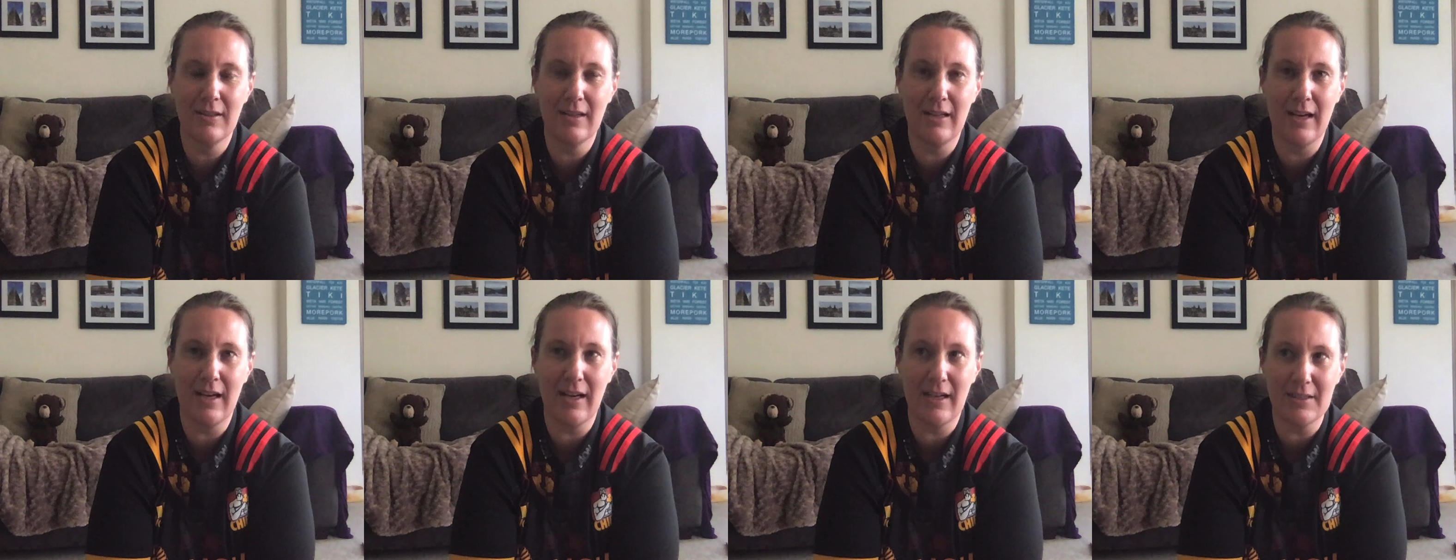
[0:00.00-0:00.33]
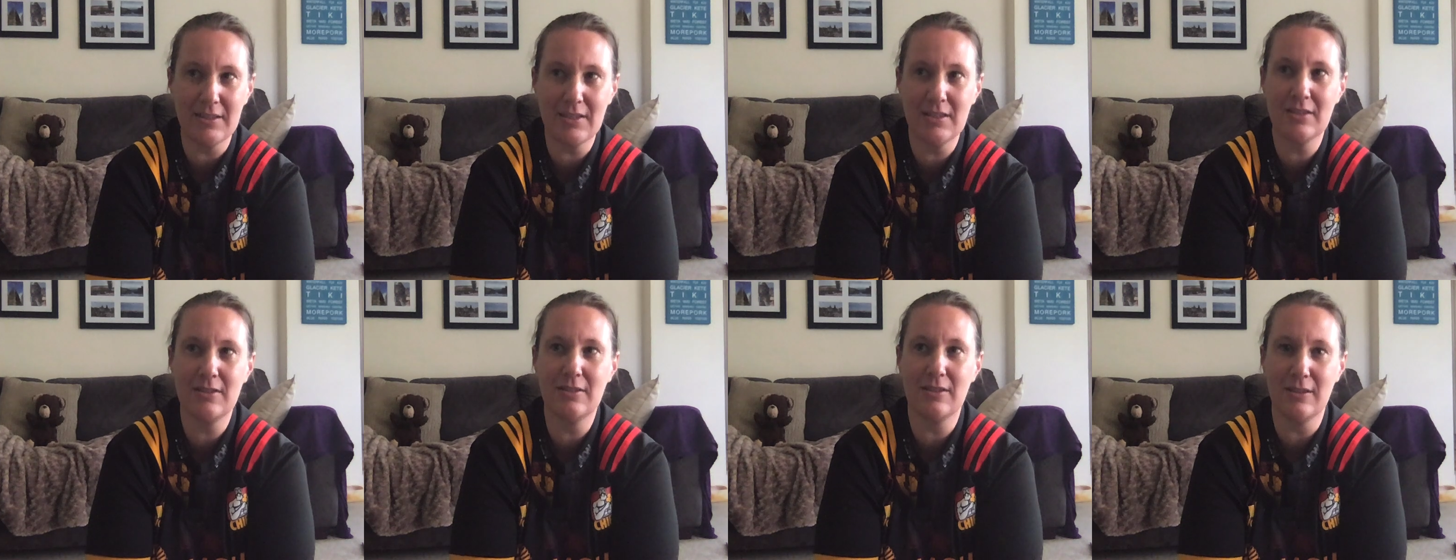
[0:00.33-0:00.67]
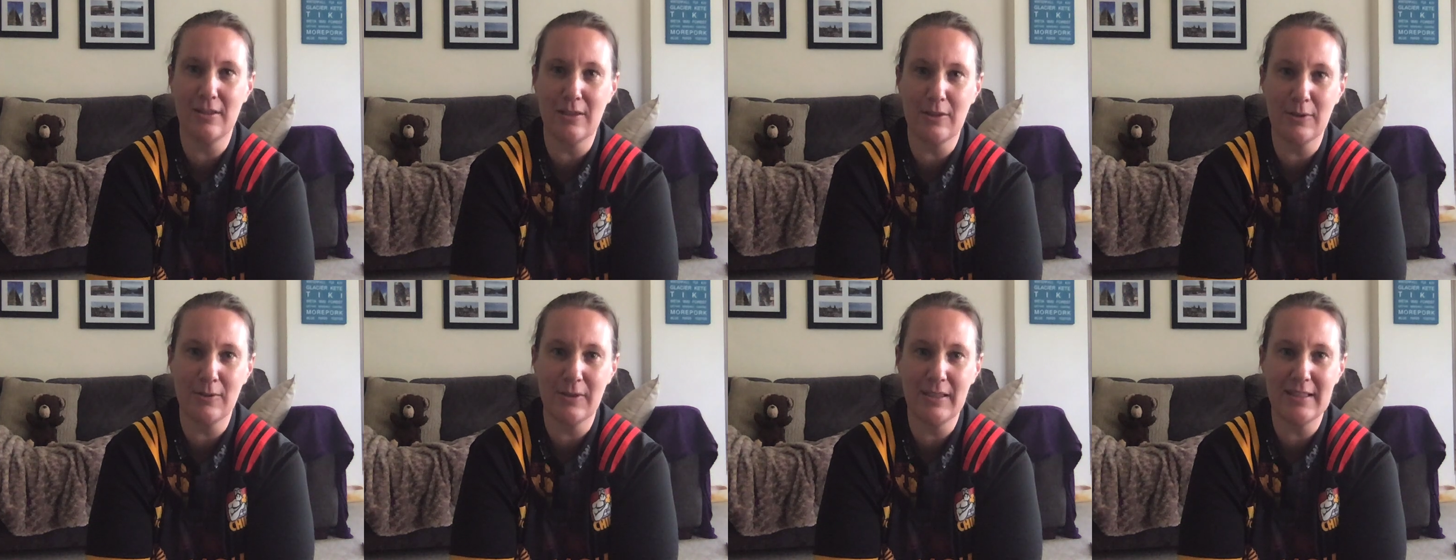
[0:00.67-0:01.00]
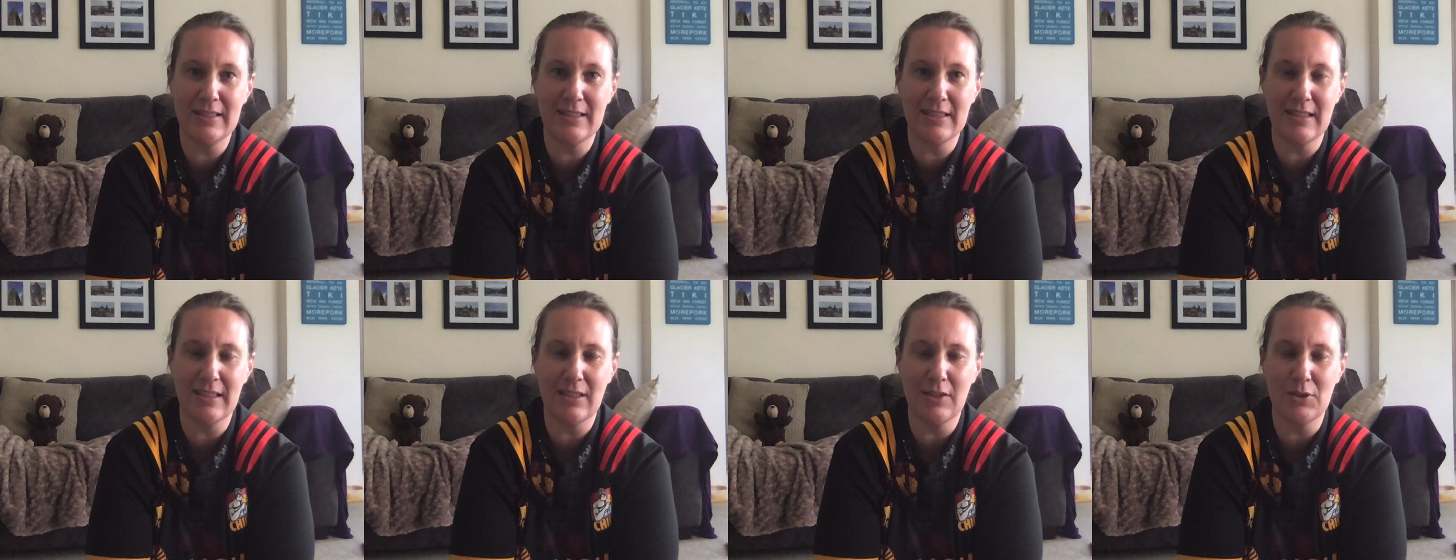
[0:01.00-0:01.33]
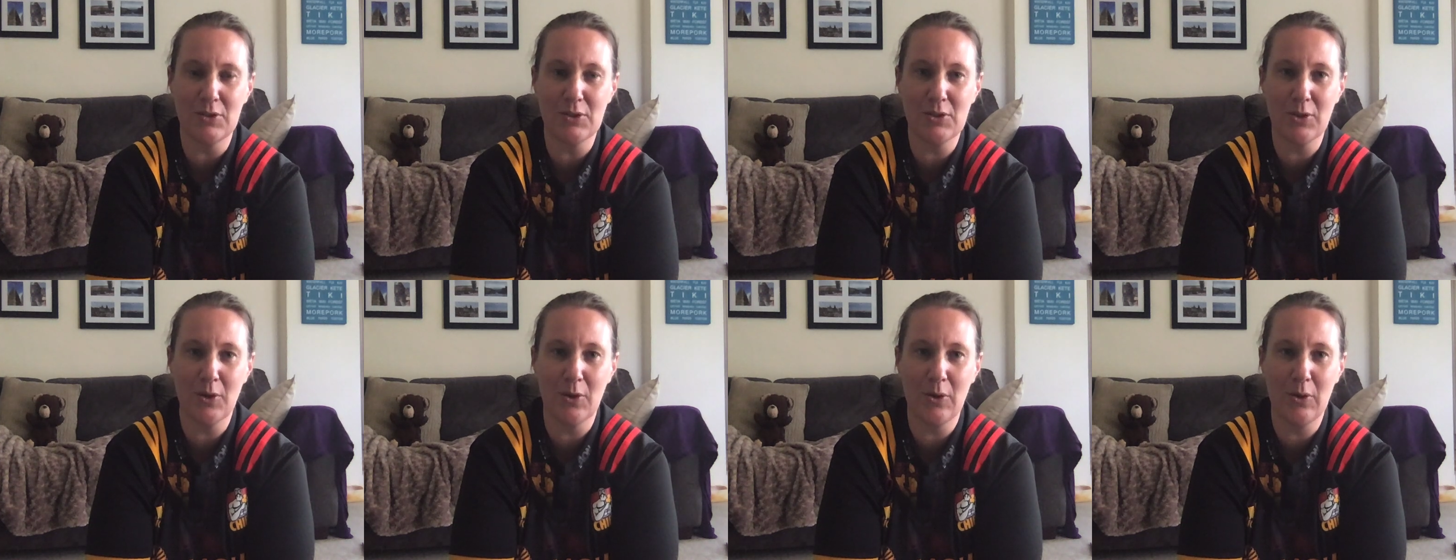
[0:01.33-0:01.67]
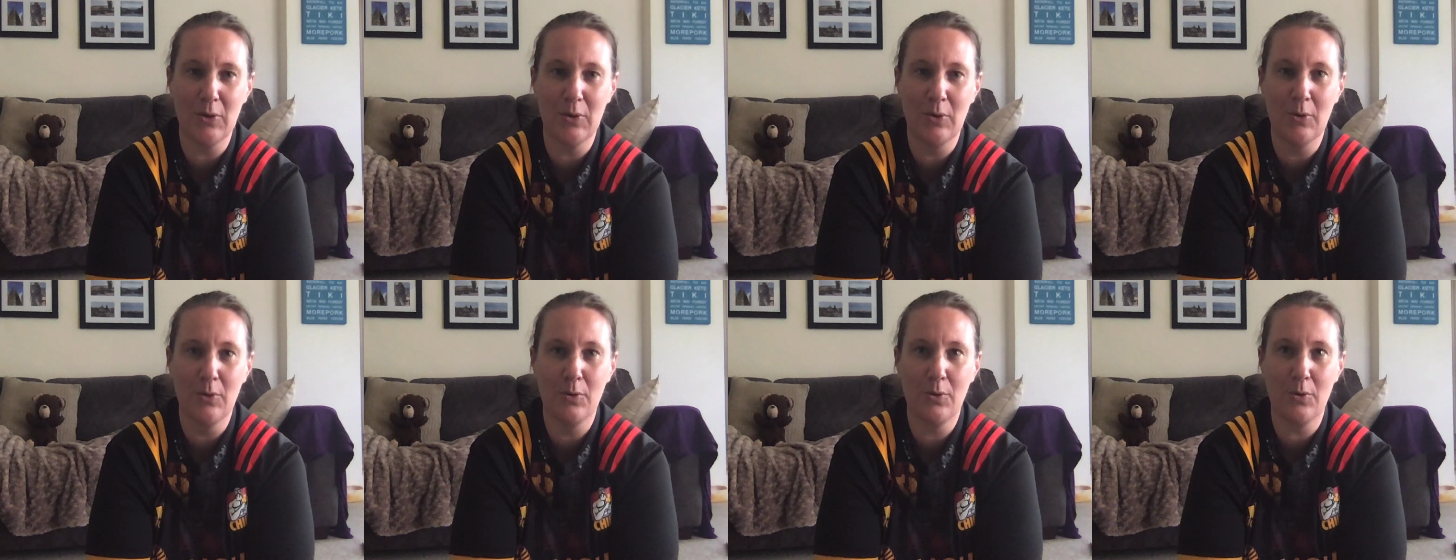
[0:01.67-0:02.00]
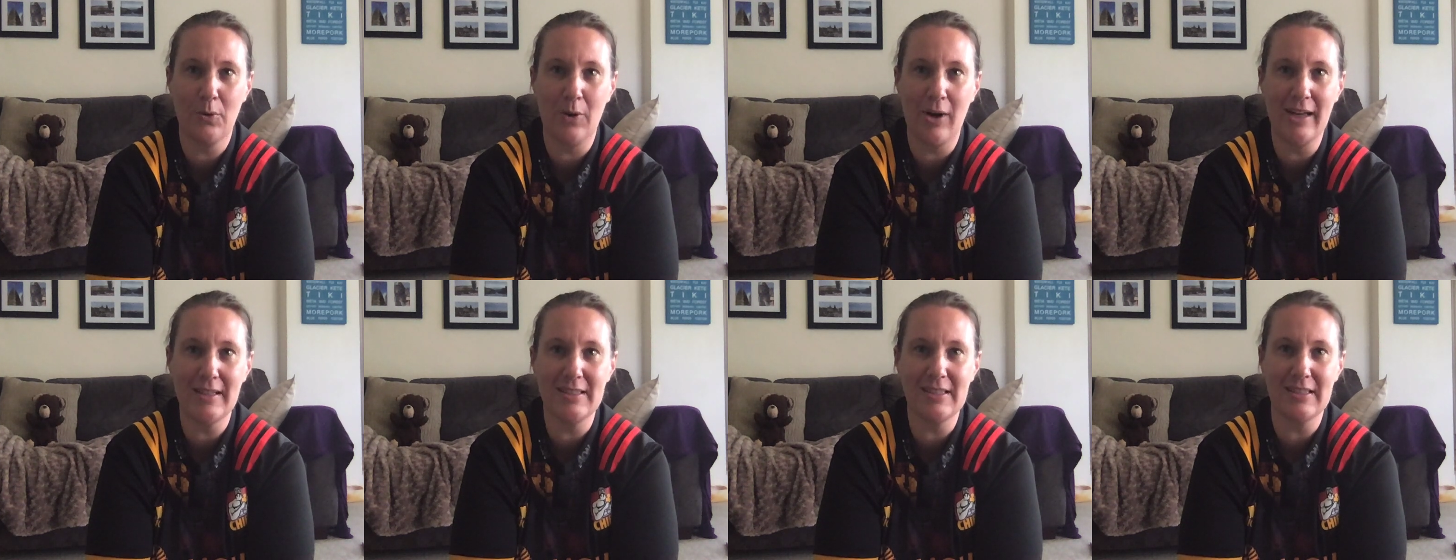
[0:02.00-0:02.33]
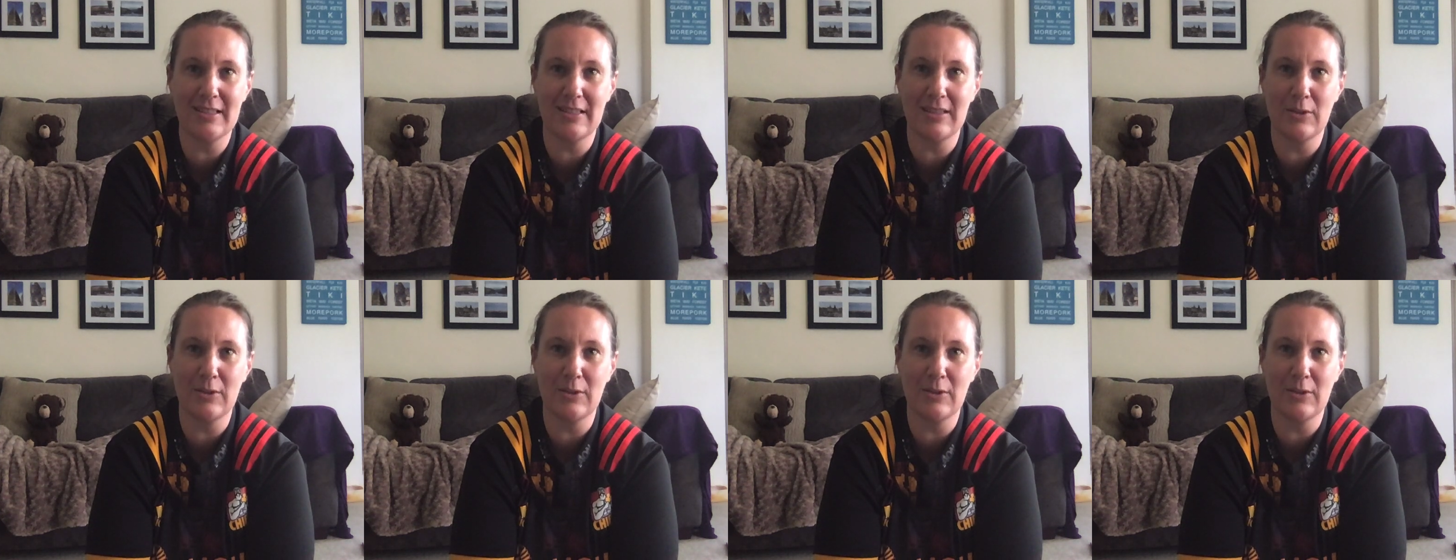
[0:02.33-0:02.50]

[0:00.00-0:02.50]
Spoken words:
us decreasing so Christ